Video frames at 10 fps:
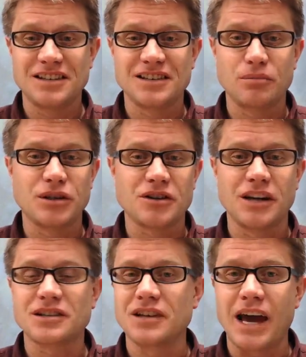This is a picture
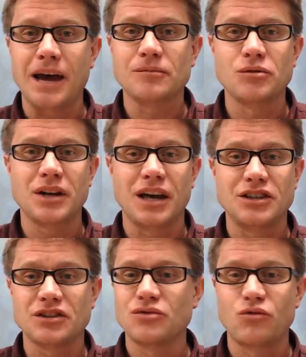I snapped when I
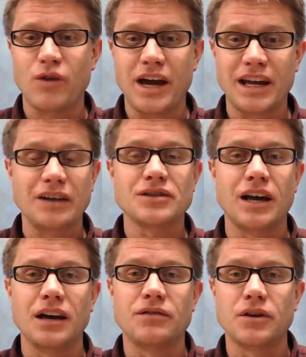just ran
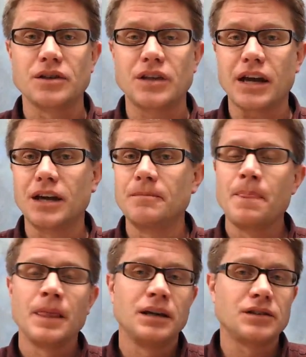outside for a second.
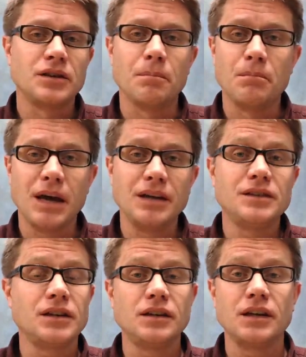It's an
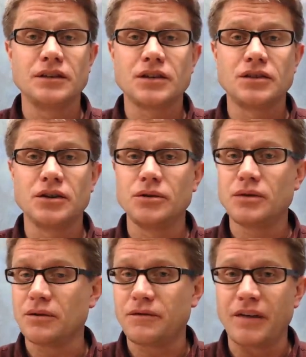amazing
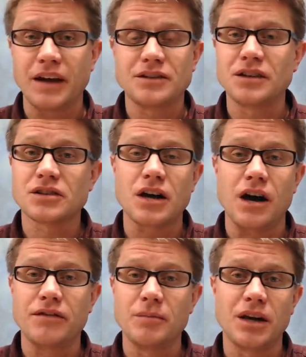institute, the fanciest
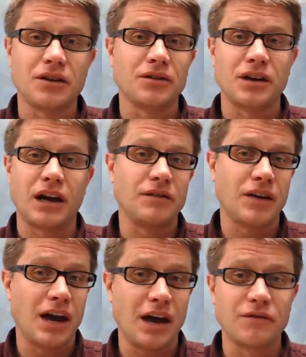coffee maker that I've
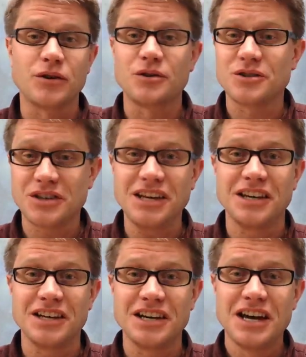ever
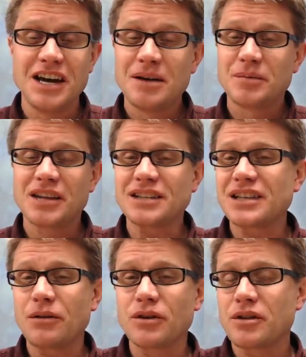seen. But that's
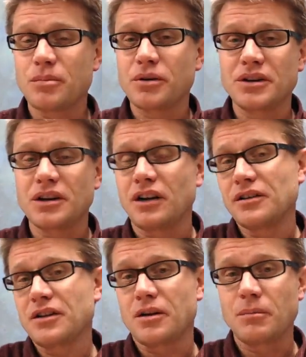not where they're putting all
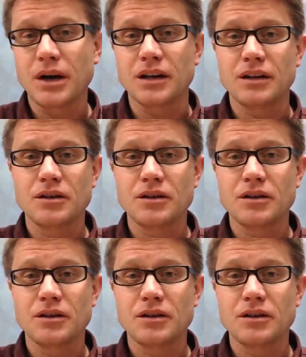of their money.